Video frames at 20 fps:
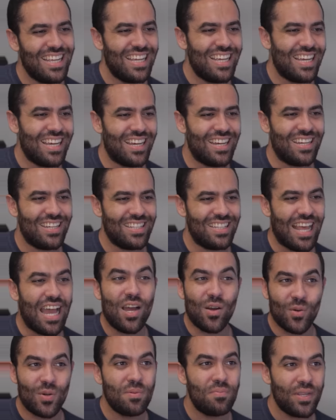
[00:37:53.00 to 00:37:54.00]
uh,
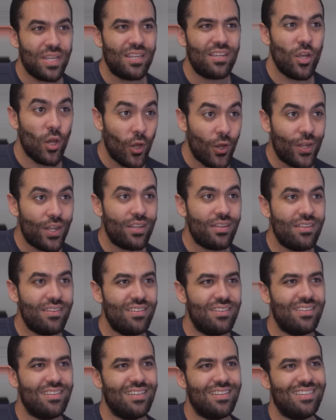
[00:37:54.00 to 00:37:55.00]
that would be good
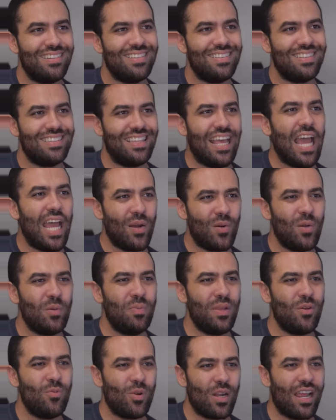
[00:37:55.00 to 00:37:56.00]
that would
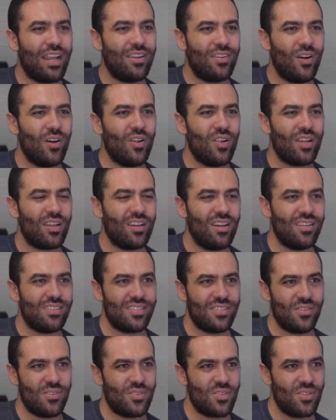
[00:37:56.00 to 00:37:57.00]
be what I'd call a
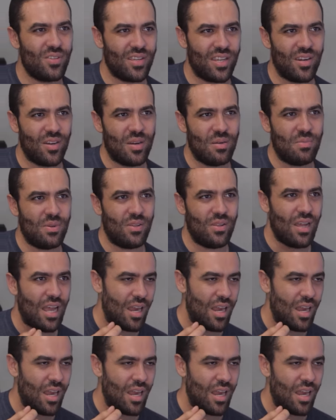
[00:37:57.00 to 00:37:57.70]
constitutional carry bill.